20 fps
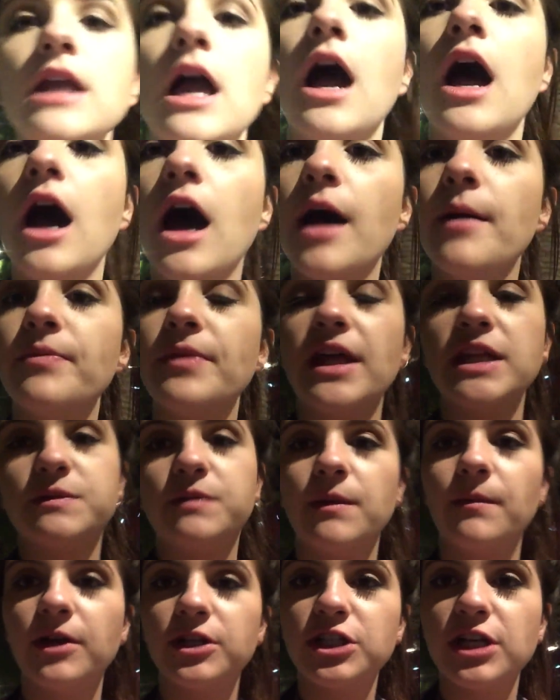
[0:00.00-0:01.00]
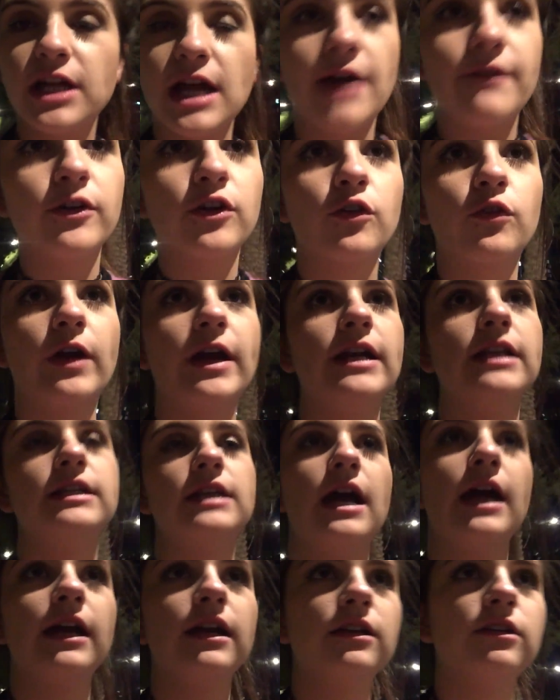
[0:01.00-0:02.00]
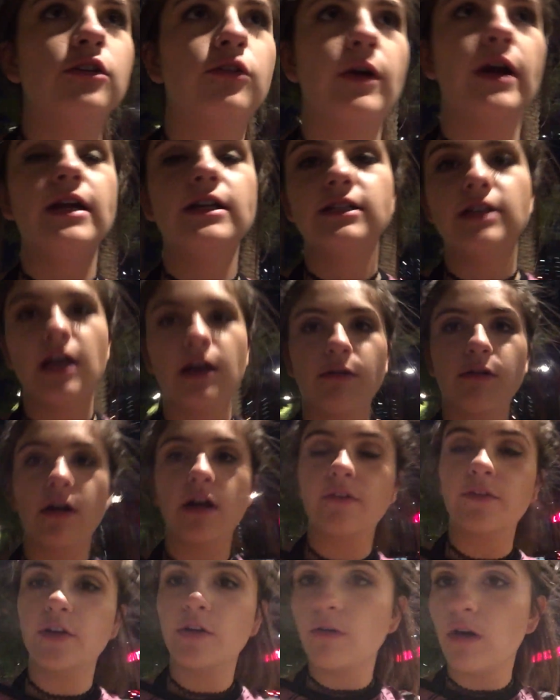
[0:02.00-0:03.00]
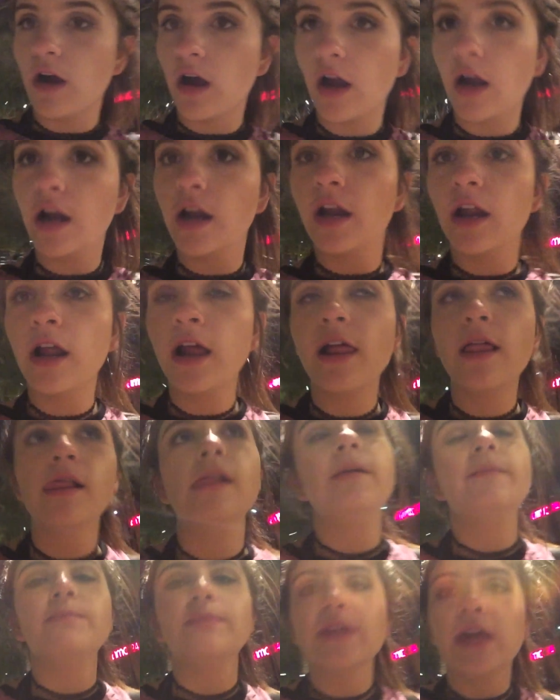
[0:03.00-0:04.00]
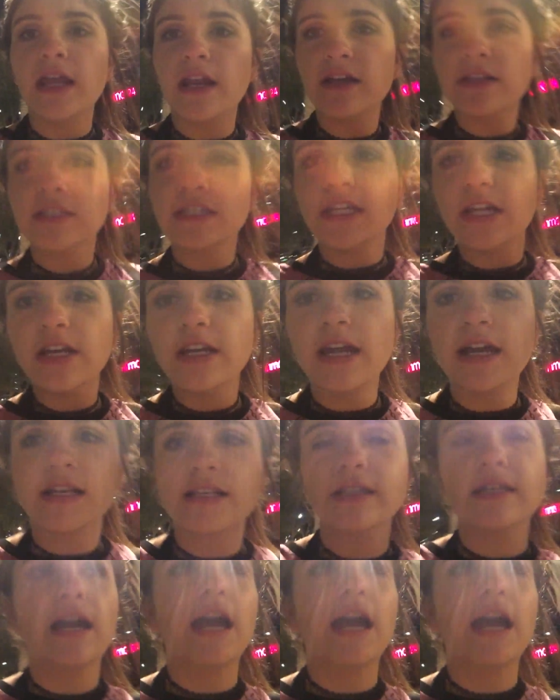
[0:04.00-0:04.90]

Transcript: Um, that's pretty much it. Have a great night, great day wherever you are. And I'll see you next